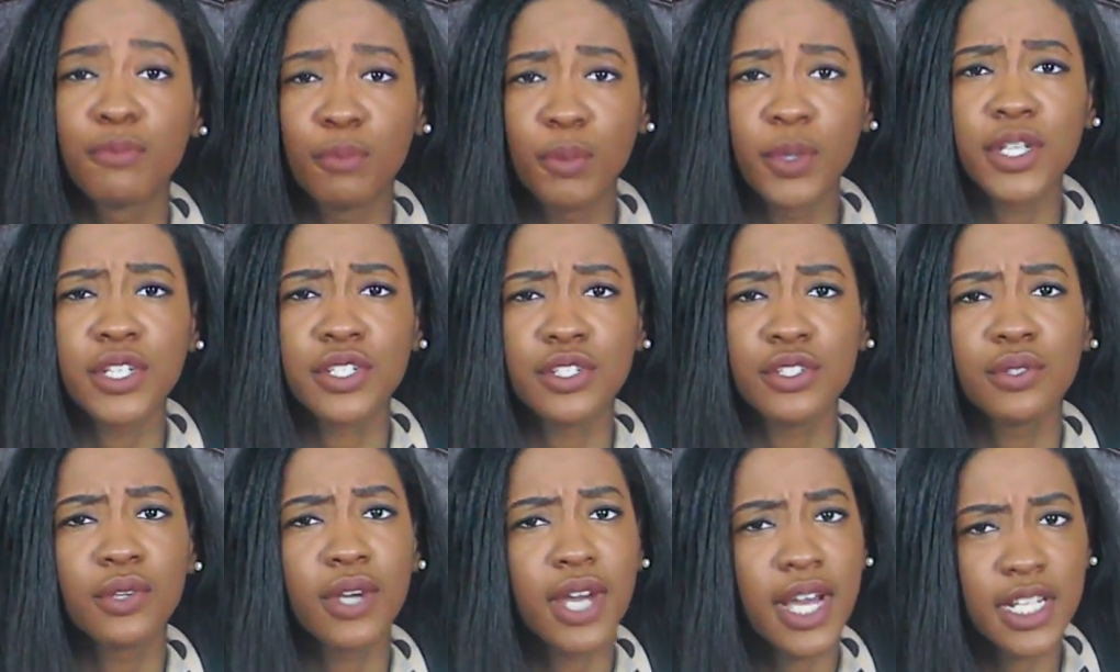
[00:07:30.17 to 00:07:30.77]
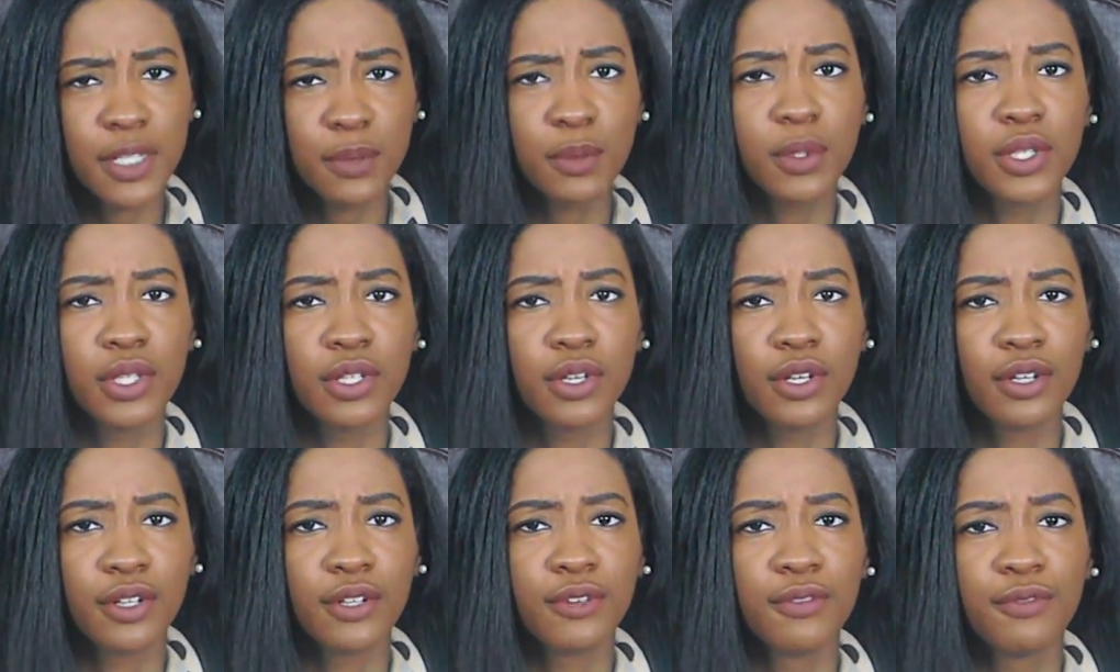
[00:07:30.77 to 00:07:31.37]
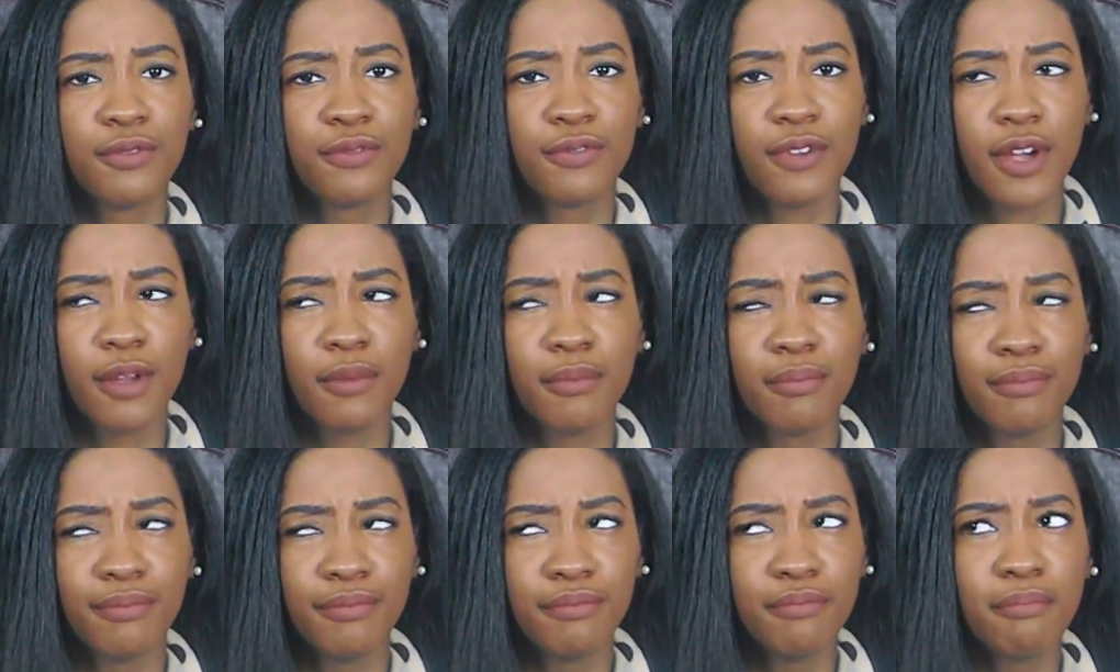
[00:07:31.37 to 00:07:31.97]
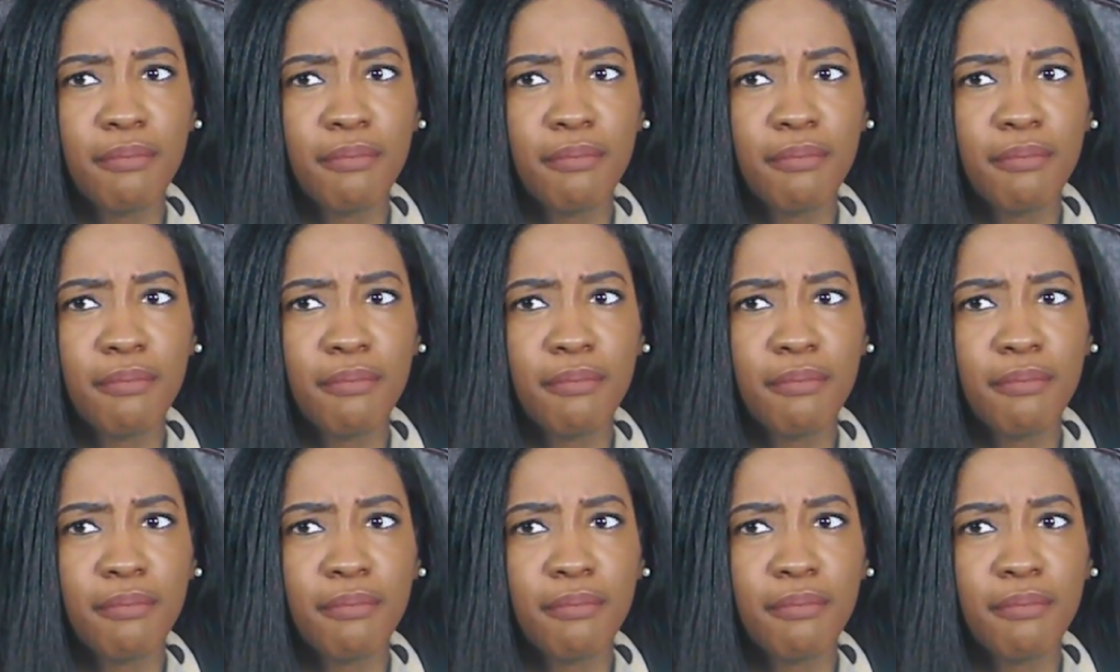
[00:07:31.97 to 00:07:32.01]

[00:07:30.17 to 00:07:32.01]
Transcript: which you guys will learn from